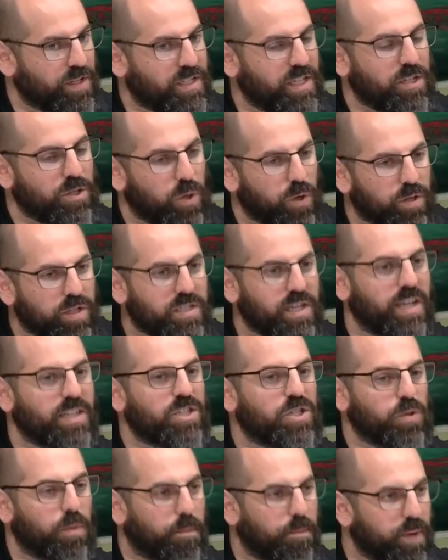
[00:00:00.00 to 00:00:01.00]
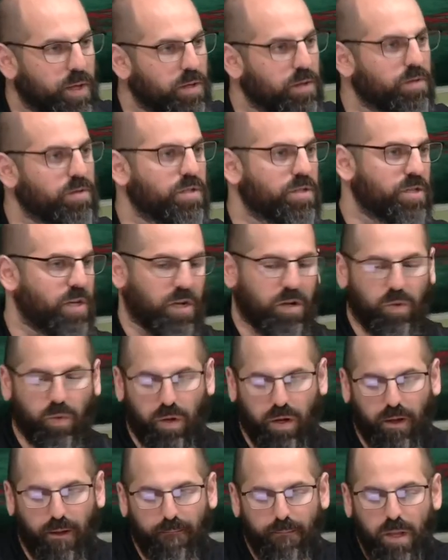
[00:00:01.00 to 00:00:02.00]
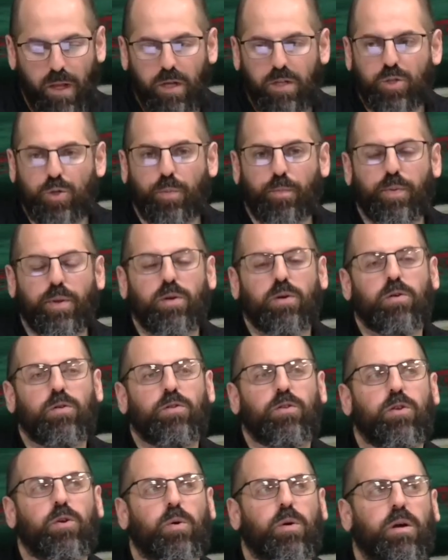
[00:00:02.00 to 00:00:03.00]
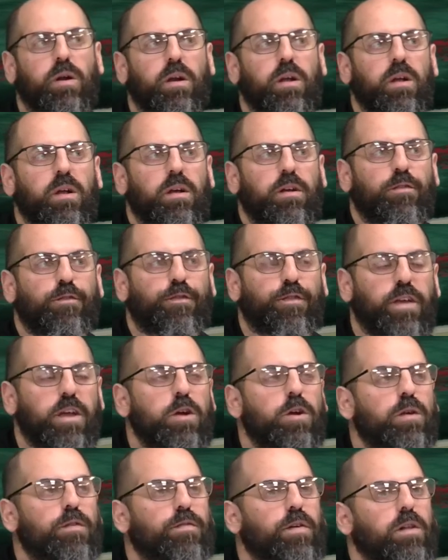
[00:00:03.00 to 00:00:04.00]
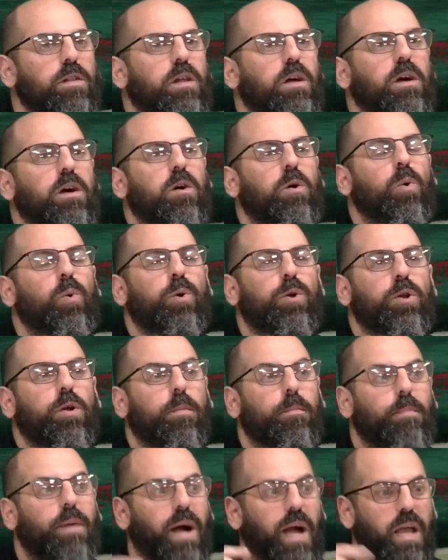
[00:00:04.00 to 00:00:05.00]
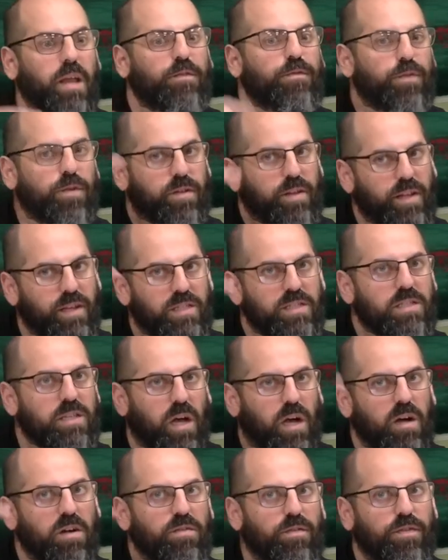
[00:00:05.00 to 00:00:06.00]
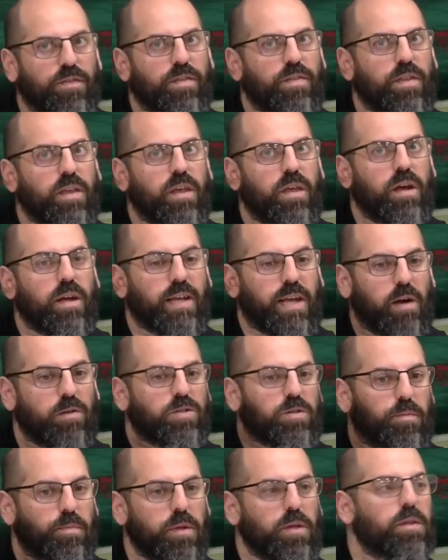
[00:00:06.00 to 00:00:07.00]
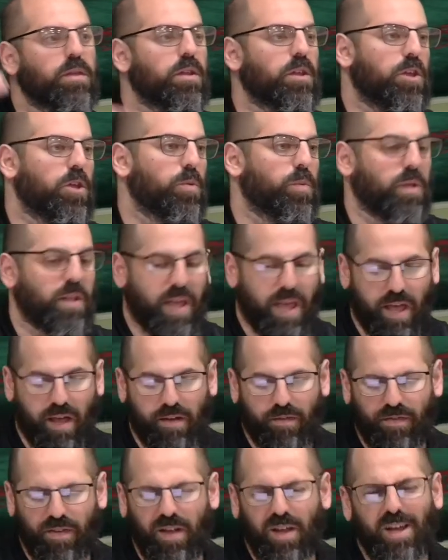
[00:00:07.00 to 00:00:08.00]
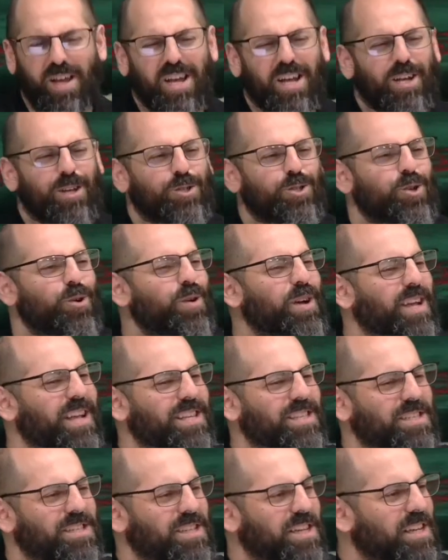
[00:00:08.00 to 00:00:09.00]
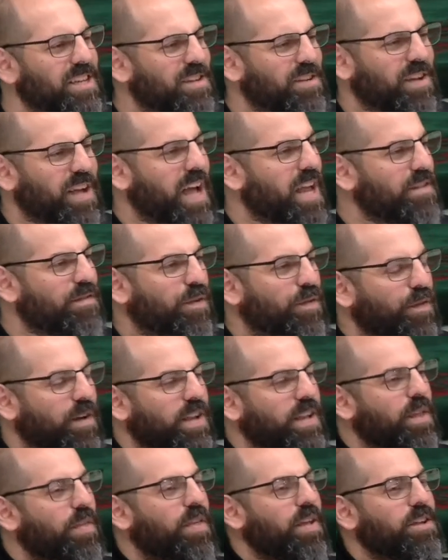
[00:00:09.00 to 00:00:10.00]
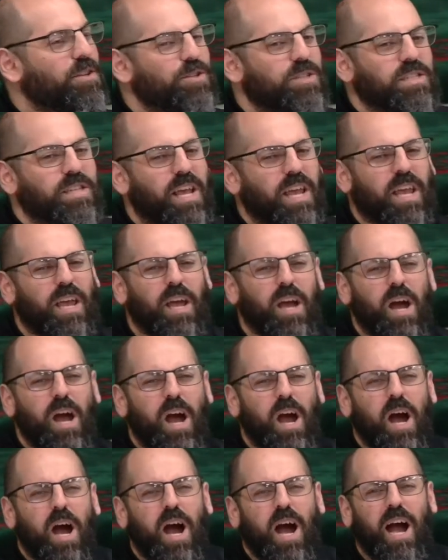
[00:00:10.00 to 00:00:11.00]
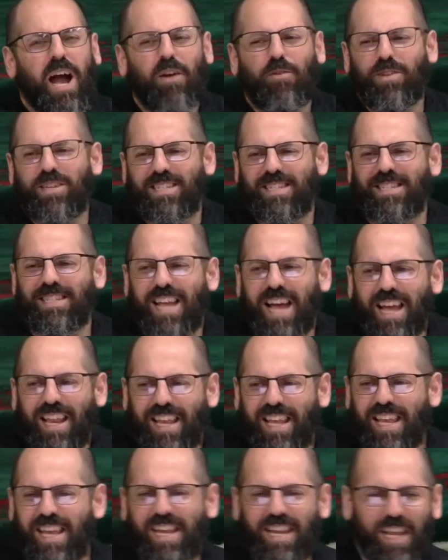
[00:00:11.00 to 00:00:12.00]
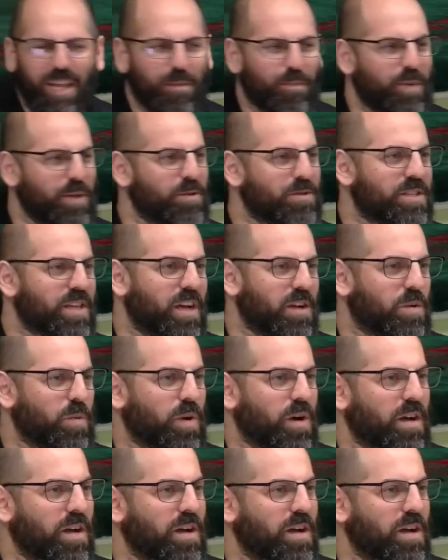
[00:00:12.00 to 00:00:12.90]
He told us it's to build taqwa, to build your fear of Allah or your mindfulness of the accountability you will have. So it's kind of a funny thing to say, how does not eating build taqwa?